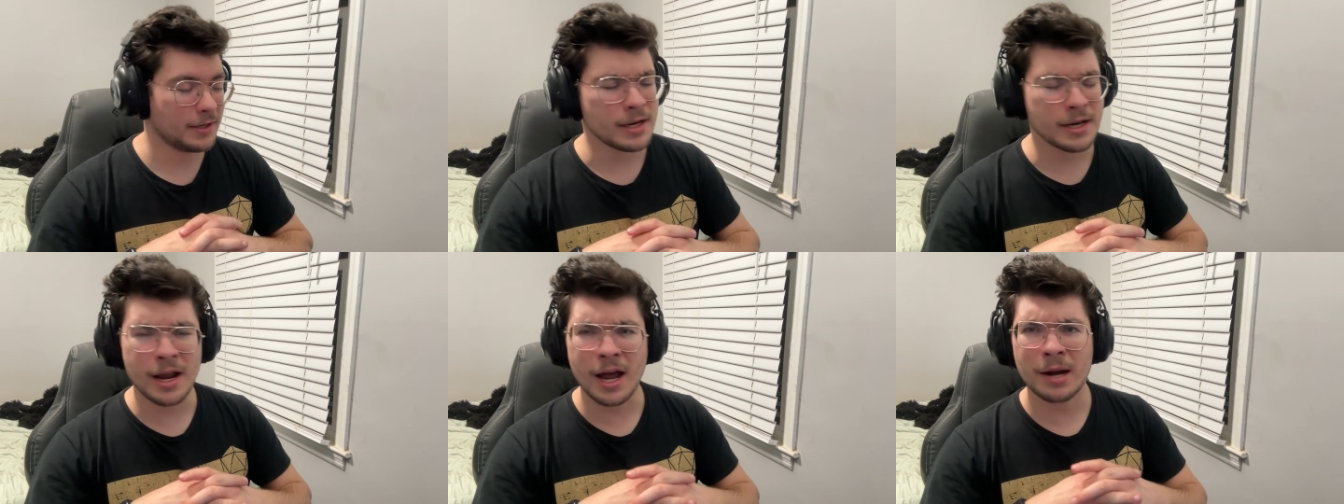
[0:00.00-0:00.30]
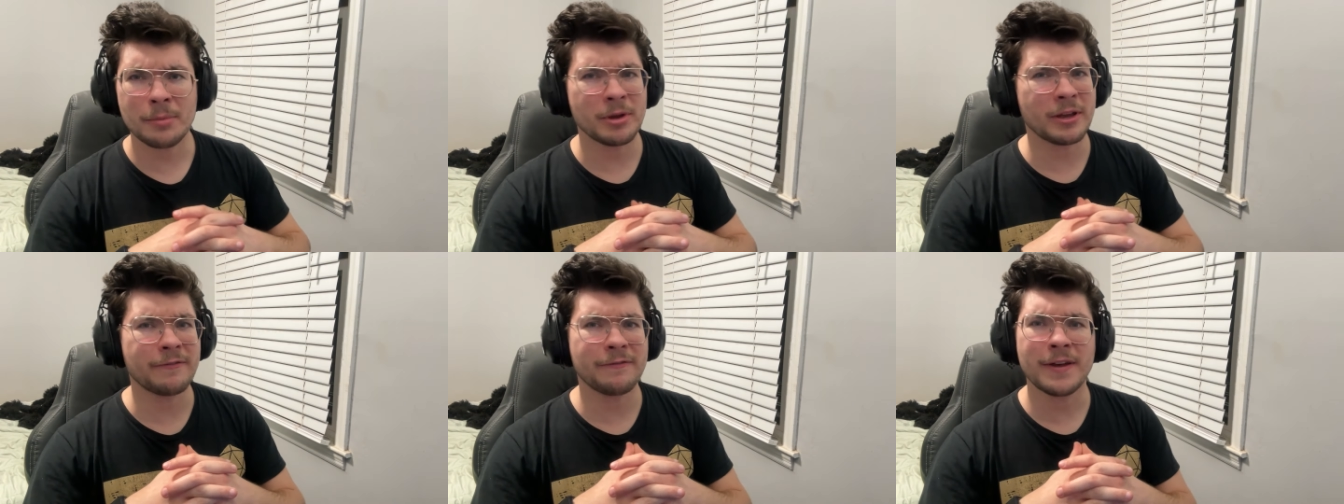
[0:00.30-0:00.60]
Not
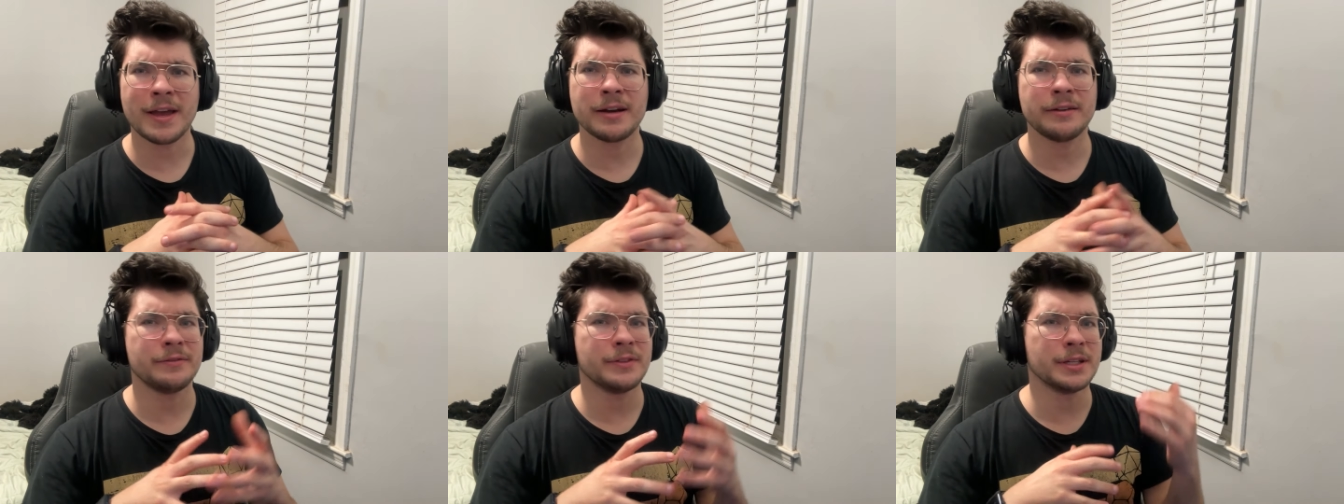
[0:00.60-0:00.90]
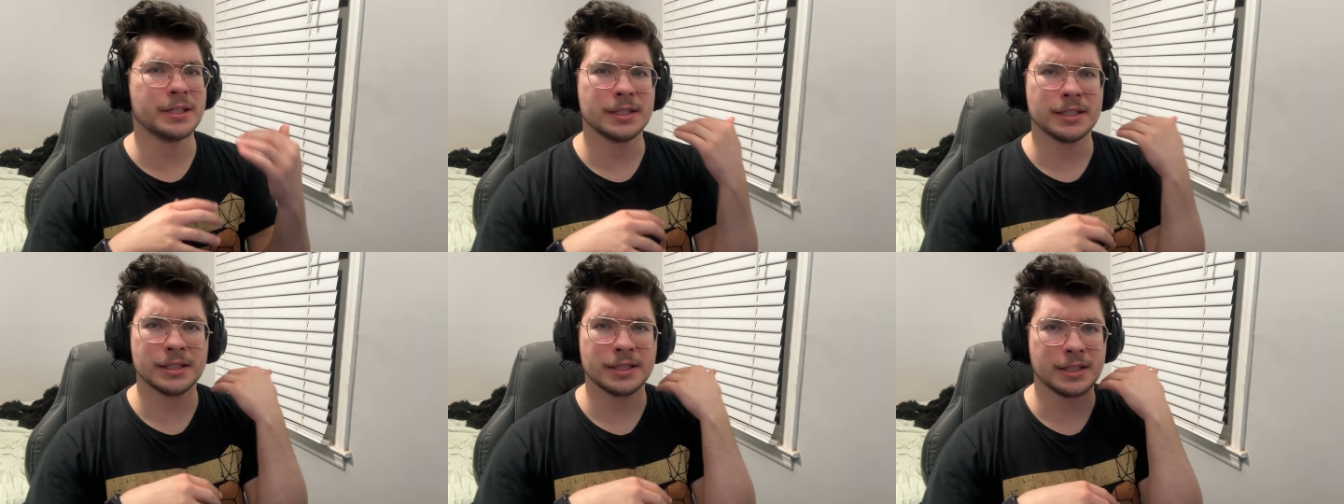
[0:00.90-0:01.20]
a big fan of
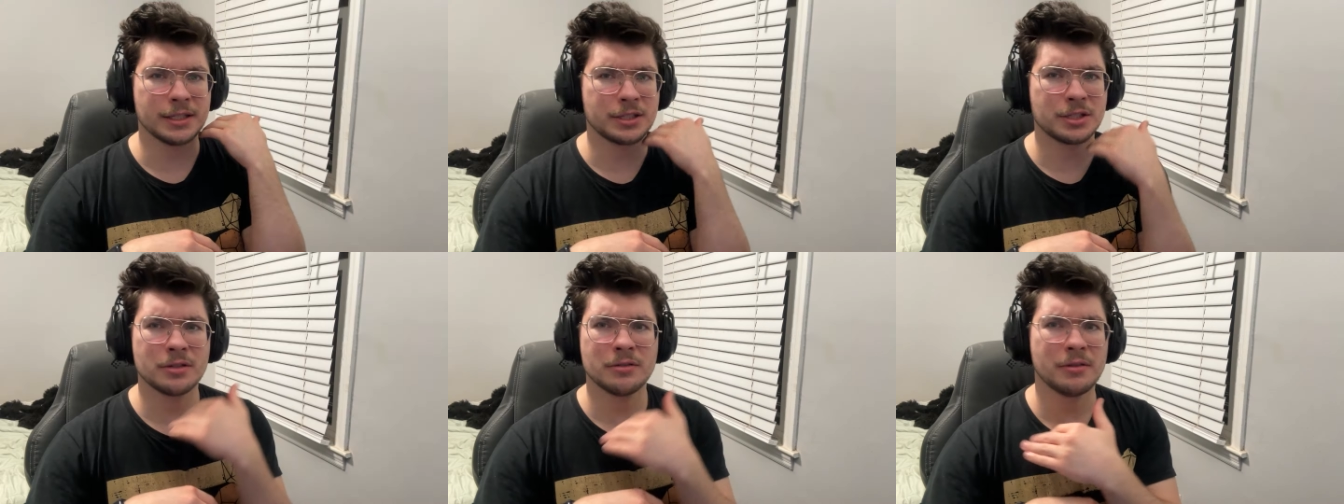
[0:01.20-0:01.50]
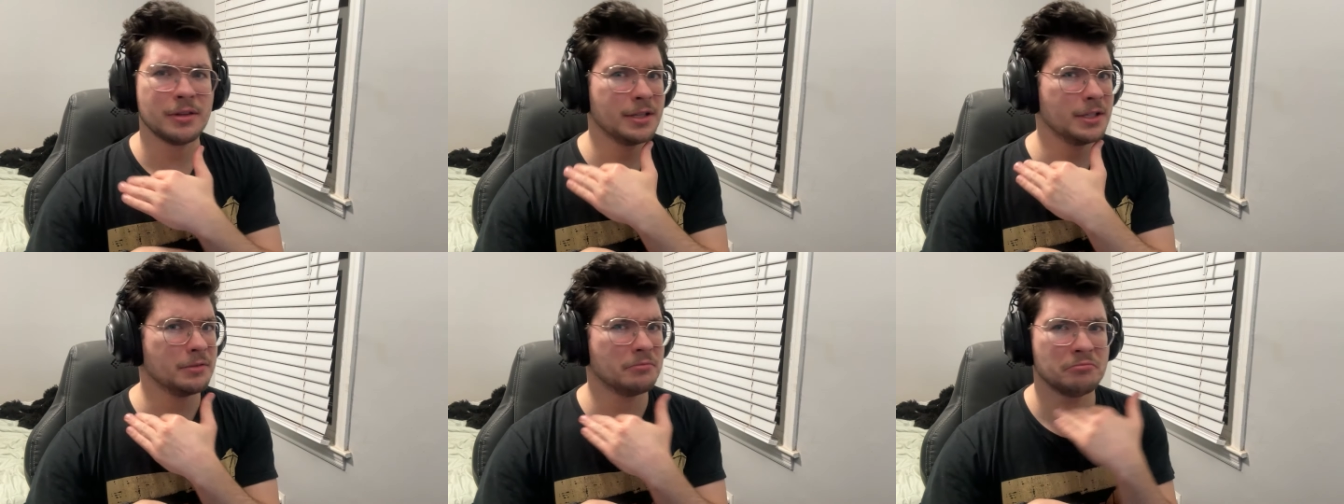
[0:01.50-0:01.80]
the the,
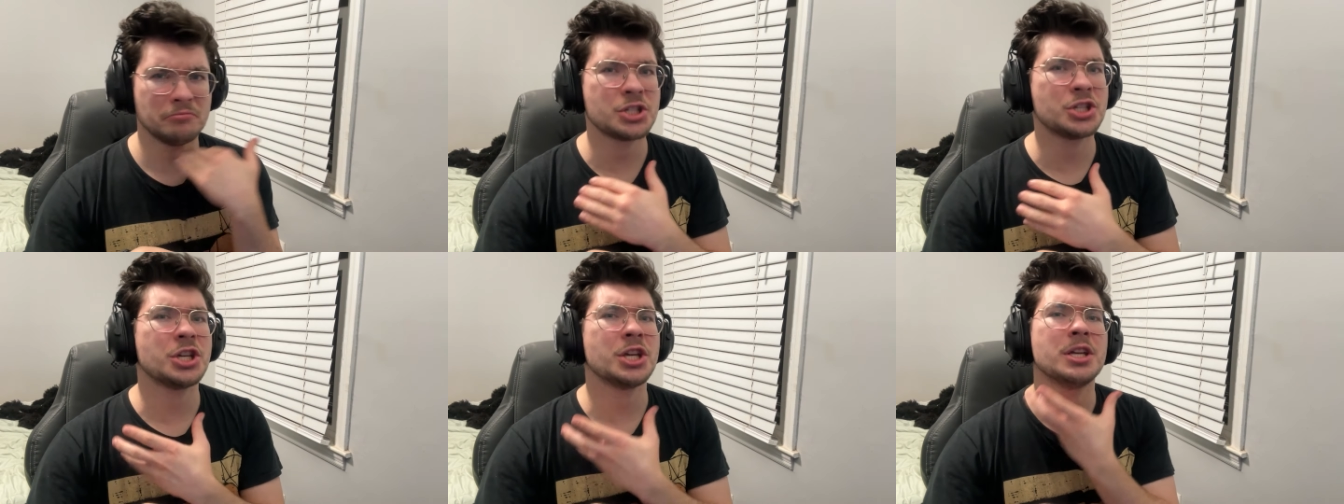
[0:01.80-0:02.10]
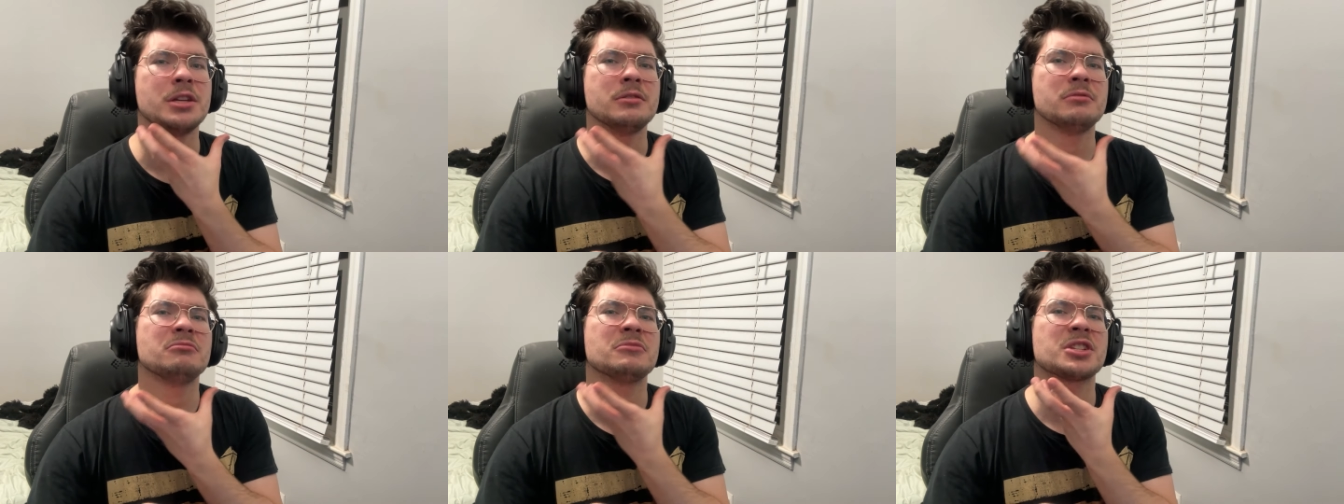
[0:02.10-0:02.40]
the
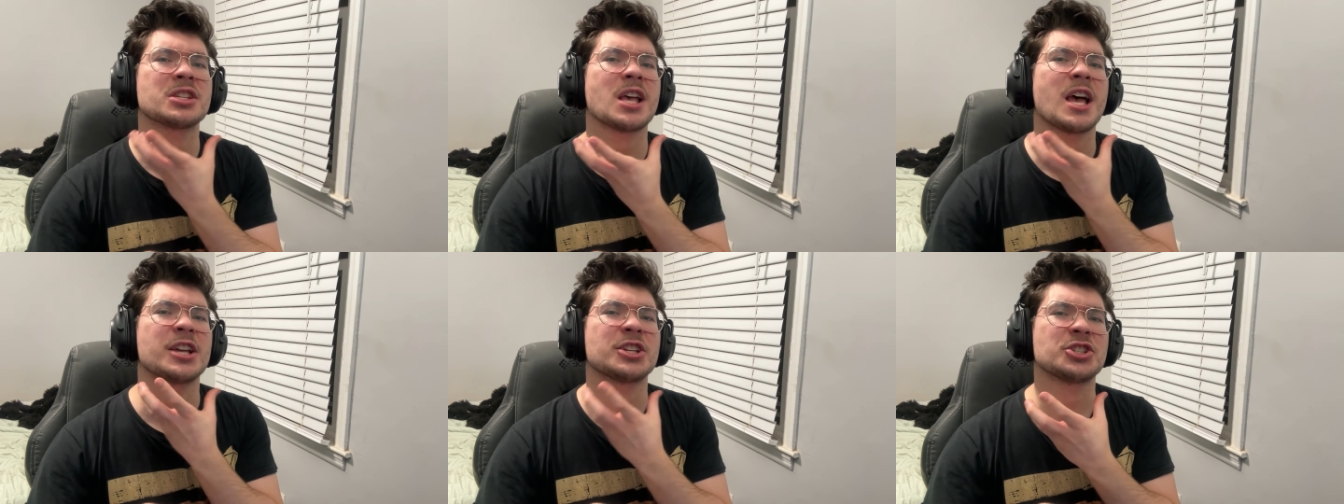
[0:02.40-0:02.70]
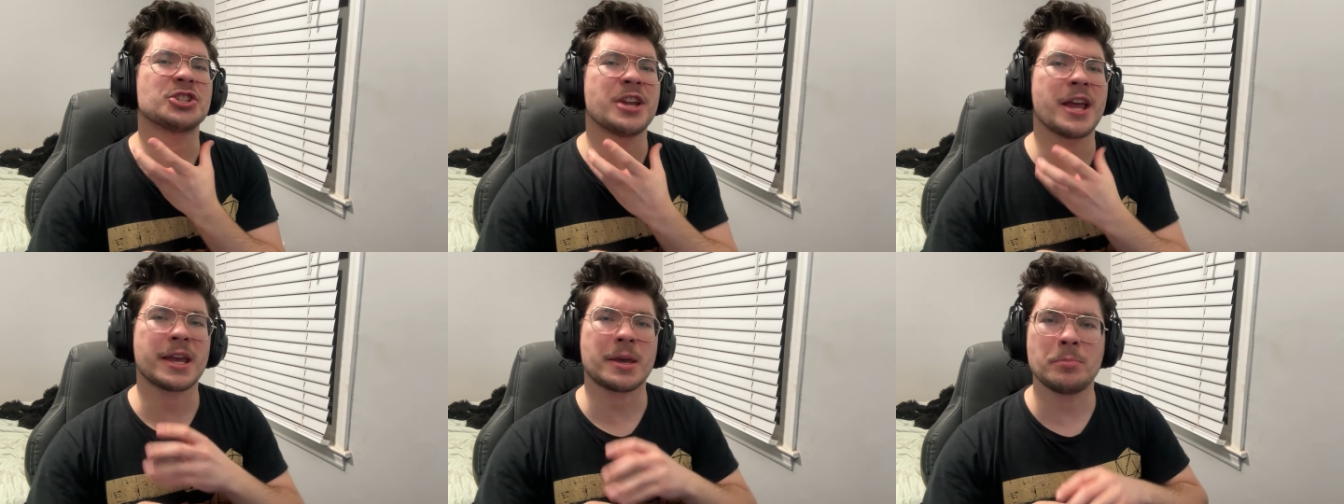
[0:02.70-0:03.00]
chin slash
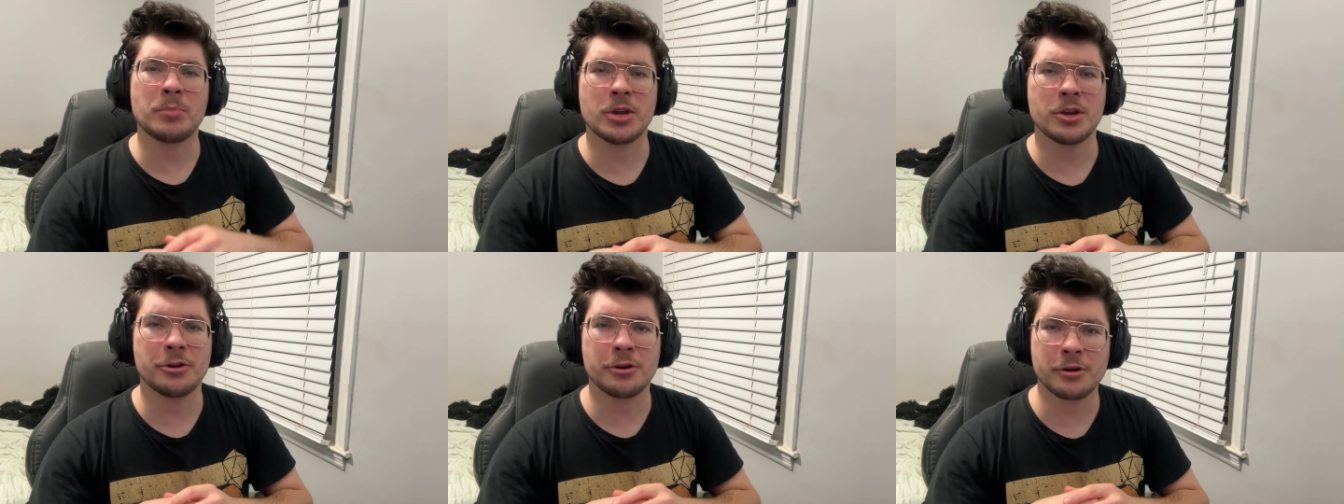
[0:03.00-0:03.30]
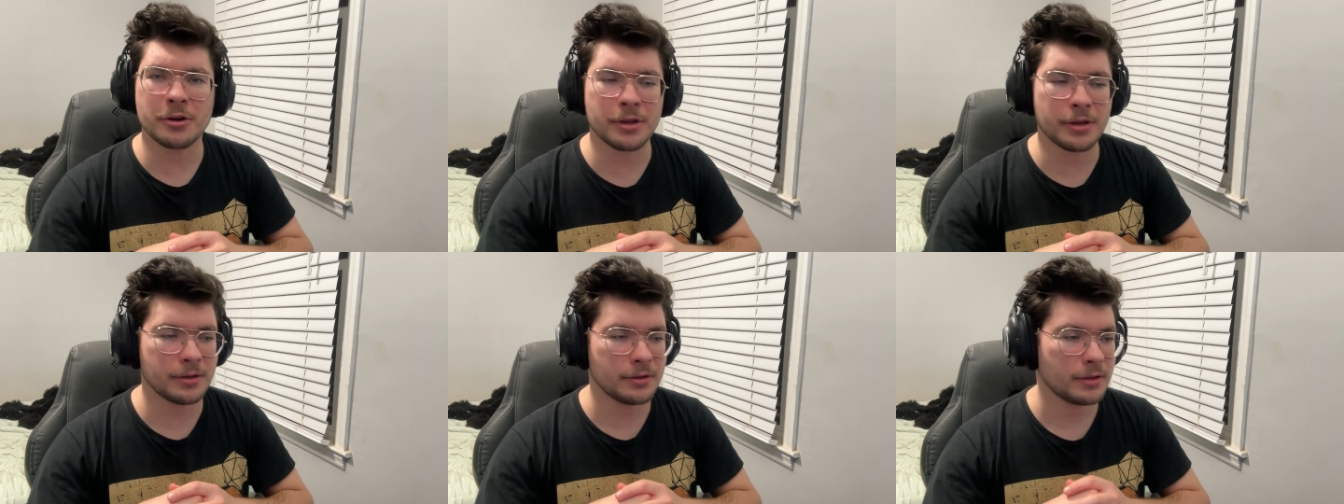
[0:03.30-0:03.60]
neck
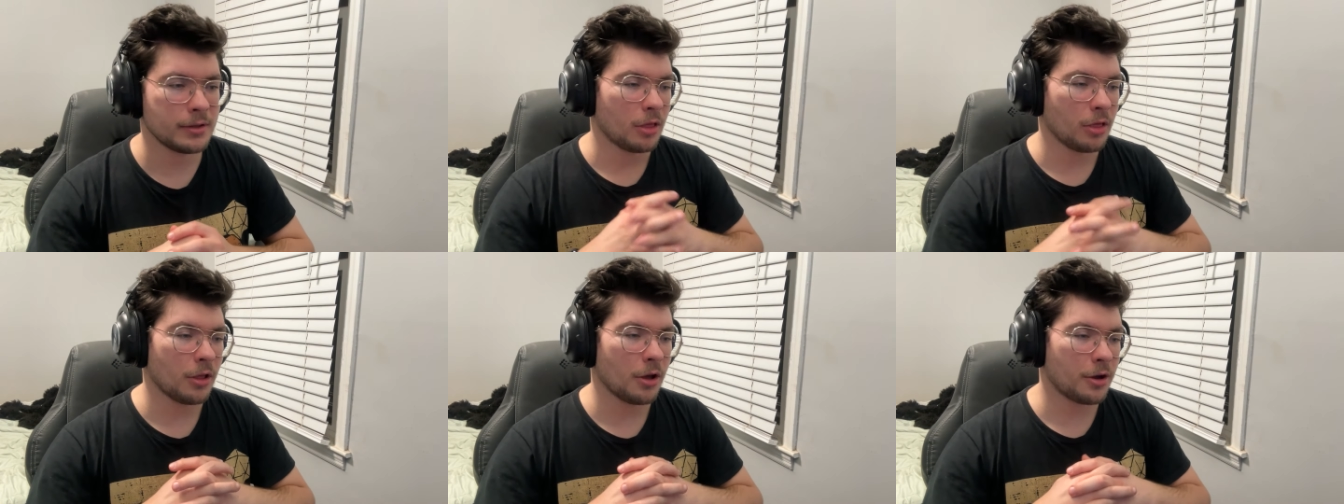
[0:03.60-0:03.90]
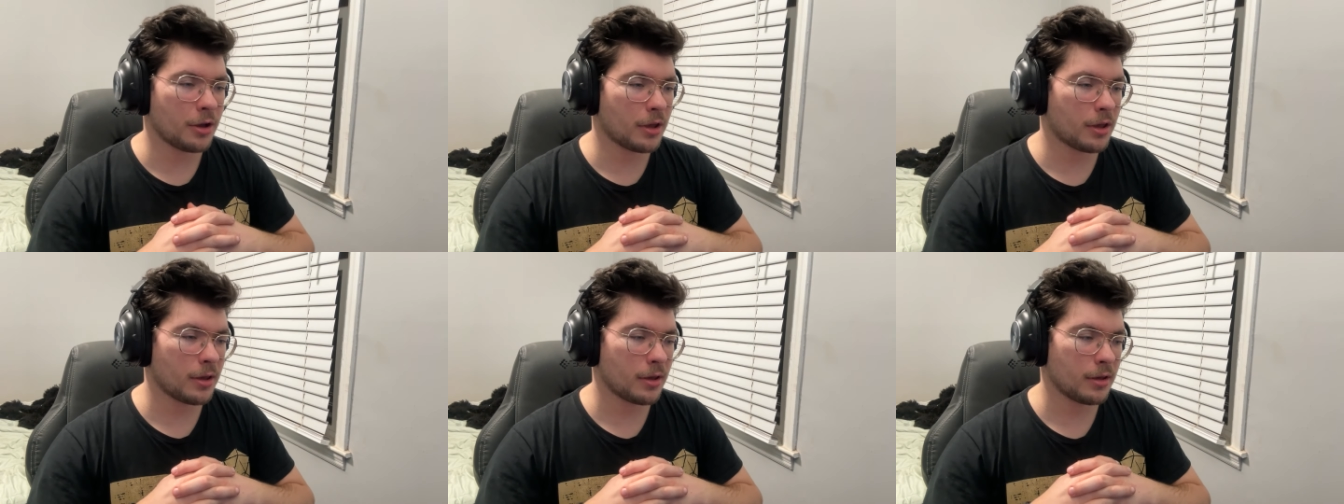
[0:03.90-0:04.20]
beard
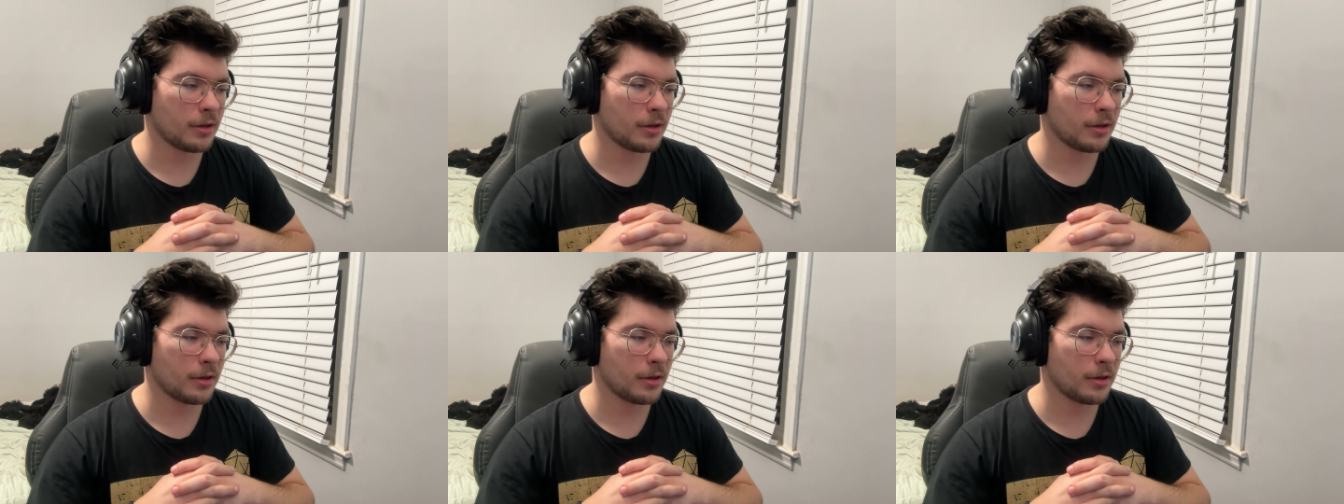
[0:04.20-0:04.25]
look,